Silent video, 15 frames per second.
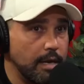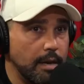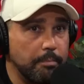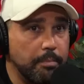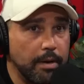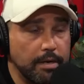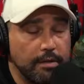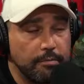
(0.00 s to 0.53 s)
a
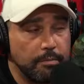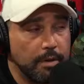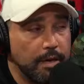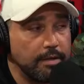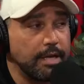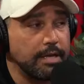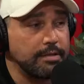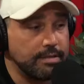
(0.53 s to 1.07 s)
buddy of
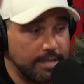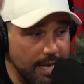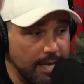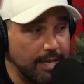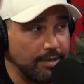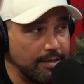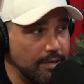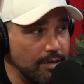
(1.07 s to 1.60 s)
mine that's
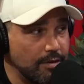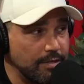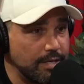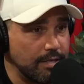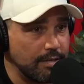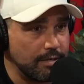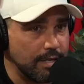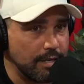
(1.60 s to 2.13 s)
taking
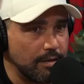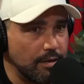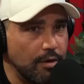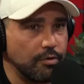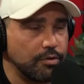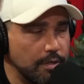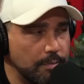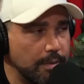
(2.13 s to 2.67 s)
TRT is like,
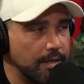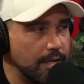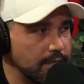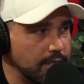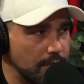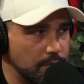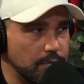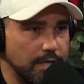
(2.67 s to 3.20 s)
oh shit, my
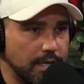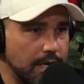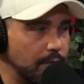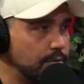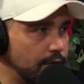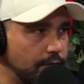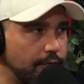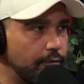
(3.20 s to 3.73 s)
last test was like, I
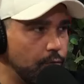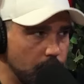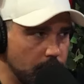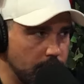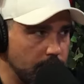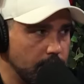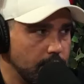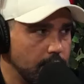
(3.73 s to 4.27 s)
was at
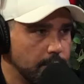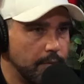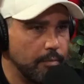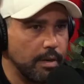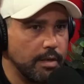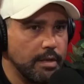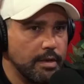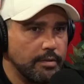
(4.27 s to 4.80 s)
40.
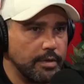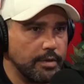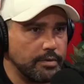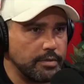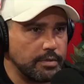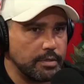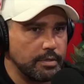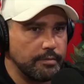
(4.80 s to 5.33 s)
But
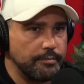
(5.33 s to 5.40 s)
there's